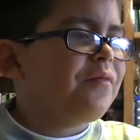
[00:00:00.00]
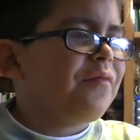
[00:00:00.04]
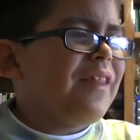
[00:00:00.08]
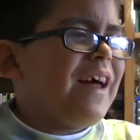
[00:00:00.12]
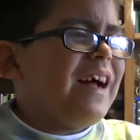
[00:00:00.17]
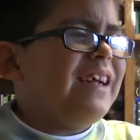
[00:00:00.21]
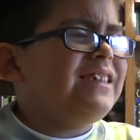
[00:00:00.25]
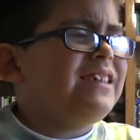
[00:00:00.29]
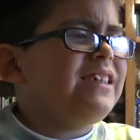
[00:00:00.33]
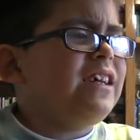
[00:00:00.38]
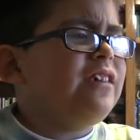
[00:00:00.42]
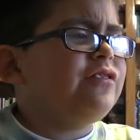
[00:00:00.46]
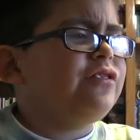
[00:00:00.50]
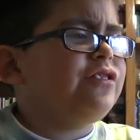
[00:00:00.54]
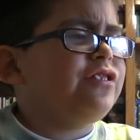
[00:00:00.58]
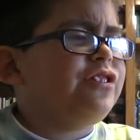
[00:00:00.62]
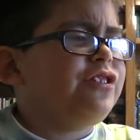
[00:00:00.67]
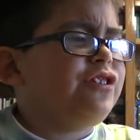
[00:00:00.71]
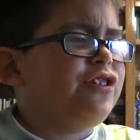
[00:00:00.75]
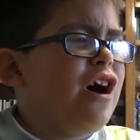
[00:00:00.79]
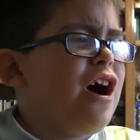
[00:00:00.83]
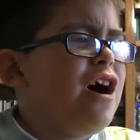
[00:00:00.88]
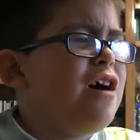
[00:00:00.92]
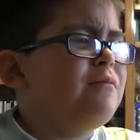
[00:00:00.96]
That sounds
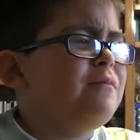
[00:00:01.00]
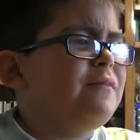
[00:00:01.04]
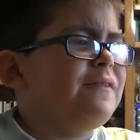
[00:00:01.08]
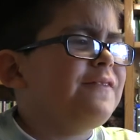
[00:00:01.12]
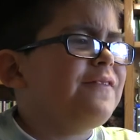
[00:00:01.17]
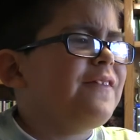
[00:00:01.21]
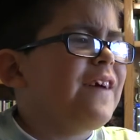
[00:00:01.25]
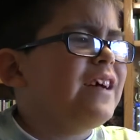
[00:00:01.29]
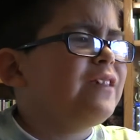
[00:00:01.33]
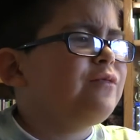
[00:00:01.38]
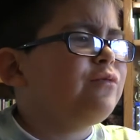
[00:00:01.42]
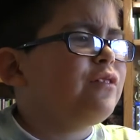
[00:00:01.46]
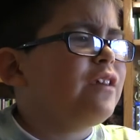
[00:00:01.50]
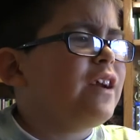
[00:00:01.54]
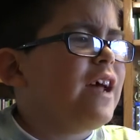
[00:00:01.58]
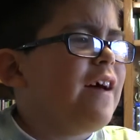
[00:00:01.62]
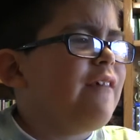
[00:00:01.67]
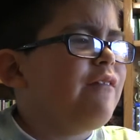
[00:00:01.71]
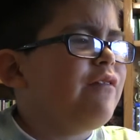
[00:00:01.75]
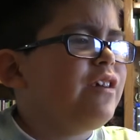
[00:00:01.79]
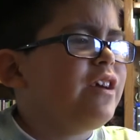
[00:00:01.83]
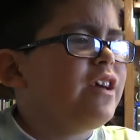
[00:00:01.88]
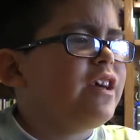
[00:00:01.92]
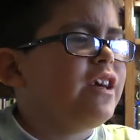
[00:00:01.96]
dumb. If that's what
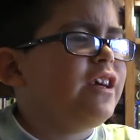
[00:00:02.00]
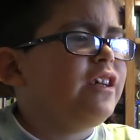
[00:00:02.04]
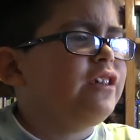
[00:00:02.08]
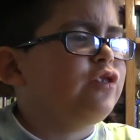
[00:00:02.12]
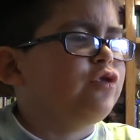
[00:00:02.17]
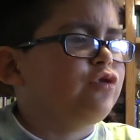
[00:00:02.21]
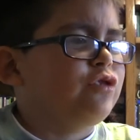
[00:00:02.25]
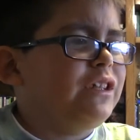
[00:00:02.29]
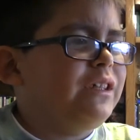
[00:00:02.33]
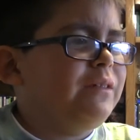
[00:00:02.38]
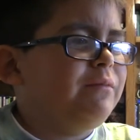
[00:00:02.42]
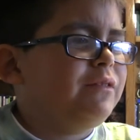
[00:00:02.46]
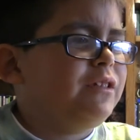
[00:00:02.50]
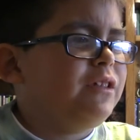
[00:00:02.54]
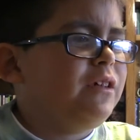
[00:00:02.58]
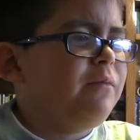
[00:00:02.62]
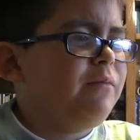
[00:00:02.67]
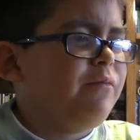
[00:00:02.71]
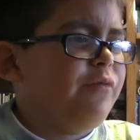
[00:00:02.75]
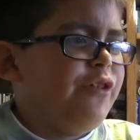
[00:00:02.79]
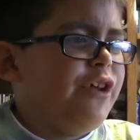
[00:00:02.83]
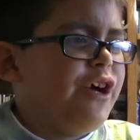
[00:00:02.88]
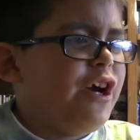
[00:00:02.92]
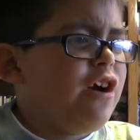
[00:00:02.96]
every kid dreams
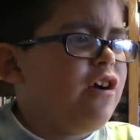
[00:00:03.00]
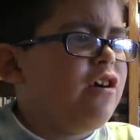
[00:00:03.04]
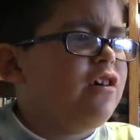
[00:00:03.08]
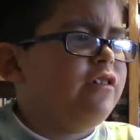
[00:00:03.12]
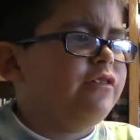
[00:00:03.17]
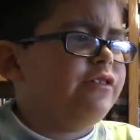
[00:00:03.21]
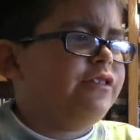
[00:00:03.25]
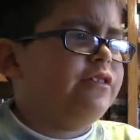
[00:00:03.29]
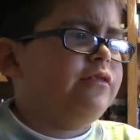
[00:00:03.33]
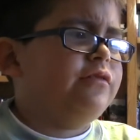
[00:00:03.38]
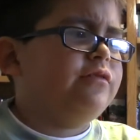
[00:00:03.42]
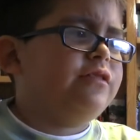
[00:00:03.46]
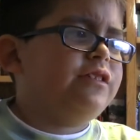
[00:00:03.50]
of, they're also